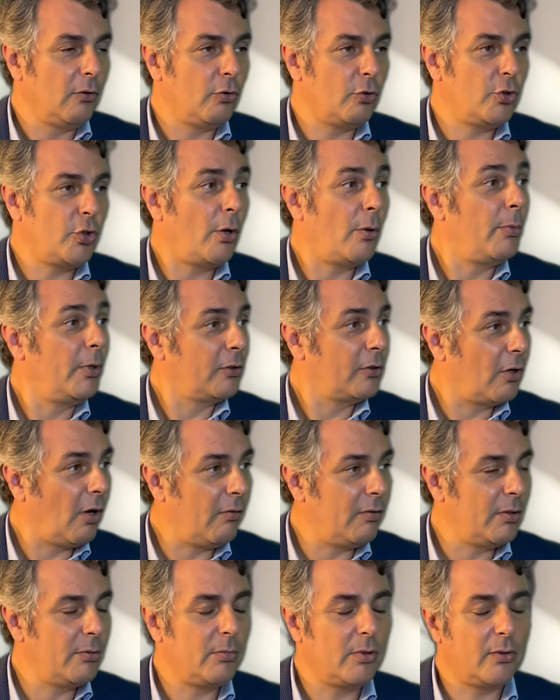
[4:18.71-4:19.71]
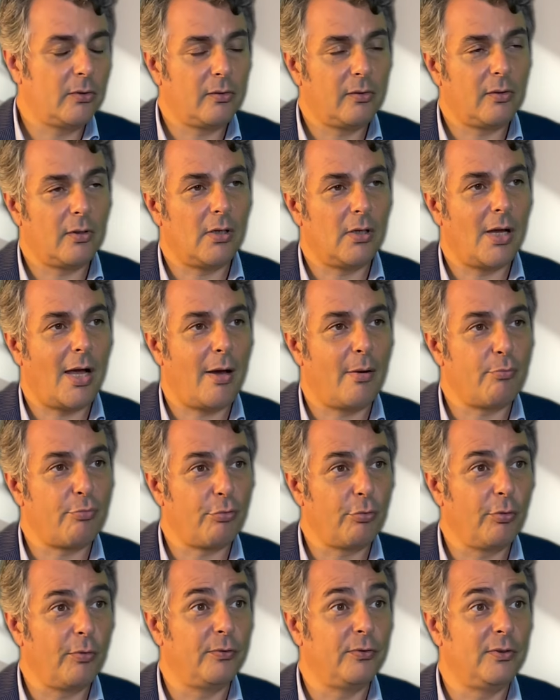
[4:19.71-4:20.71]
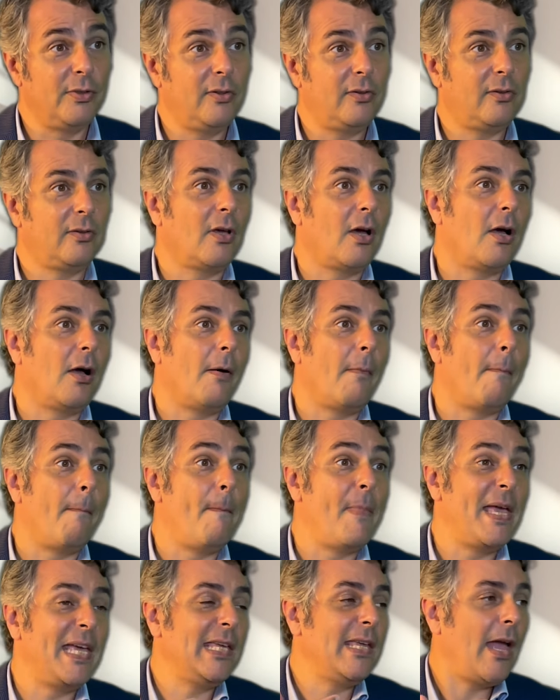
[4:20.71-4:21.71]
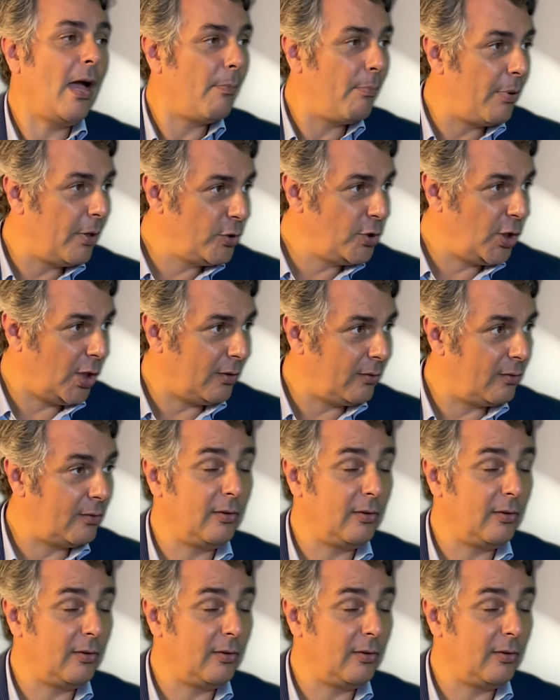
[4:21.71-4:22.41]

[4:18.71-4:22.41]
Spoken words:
German government approved this mega budget,